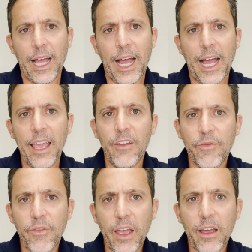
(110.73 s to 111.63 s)
I have
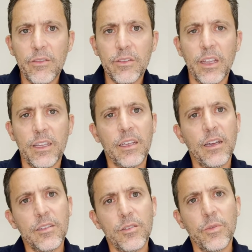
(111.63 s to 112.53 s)
found, and
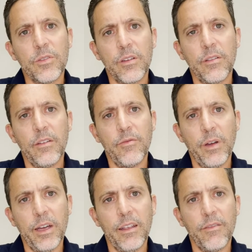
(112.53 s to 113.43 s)
customers of mine